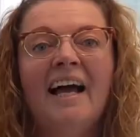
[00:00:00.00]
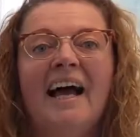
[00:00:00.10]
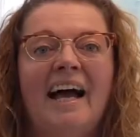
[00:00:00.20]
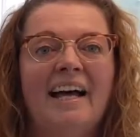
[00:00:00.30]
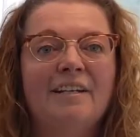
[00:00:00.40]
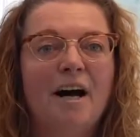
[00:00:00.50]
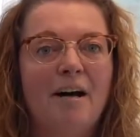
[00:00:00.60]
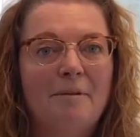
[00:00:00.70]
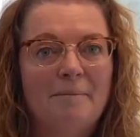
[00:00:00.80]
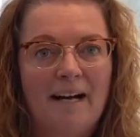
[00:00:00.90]
and
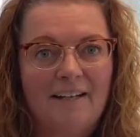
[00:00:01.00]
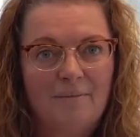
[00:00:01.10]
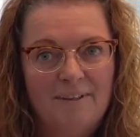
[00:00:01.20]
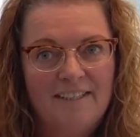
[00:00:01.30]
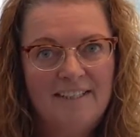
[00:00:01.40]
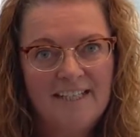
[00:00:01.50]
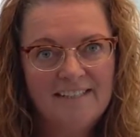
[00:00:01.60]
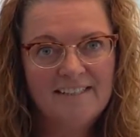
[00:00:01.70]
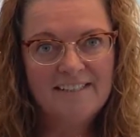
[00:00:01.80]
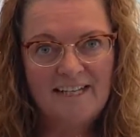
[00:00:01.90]
I'll be back with the
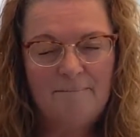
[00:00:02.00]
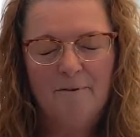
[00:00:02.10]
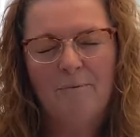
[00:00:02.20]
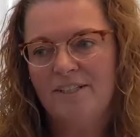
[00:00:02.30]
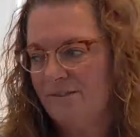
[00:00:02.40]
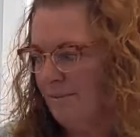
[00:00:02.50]
next step once we're